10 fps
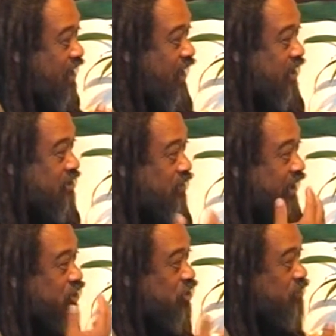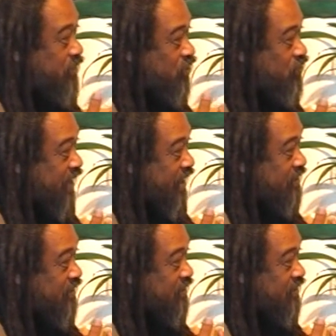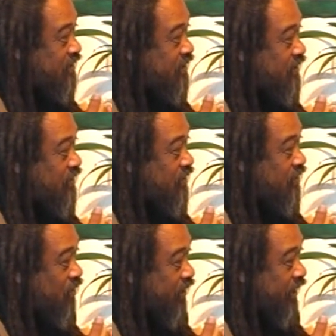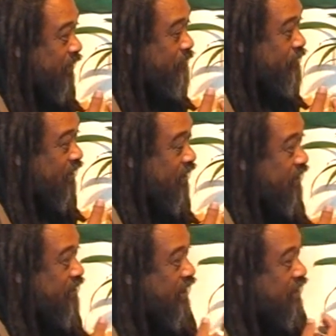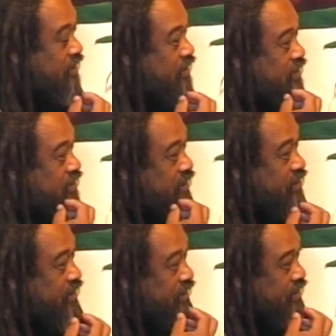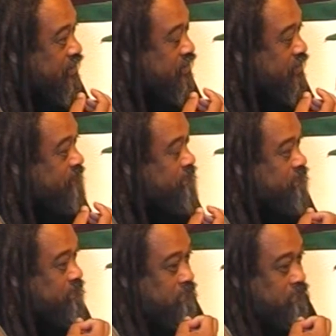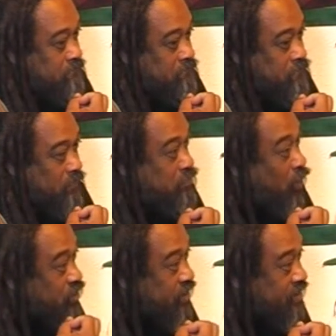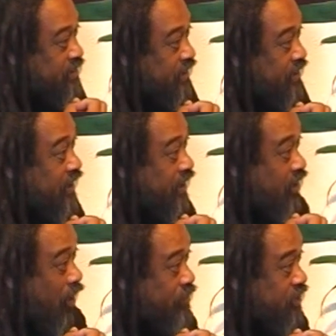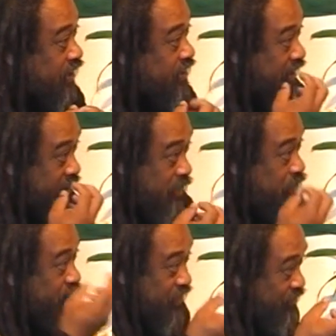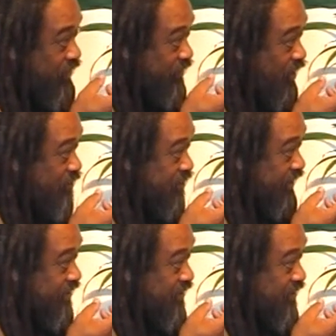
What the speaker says: And as a relationship is created, okay, then there is potency in the object and in the perceiver of the object.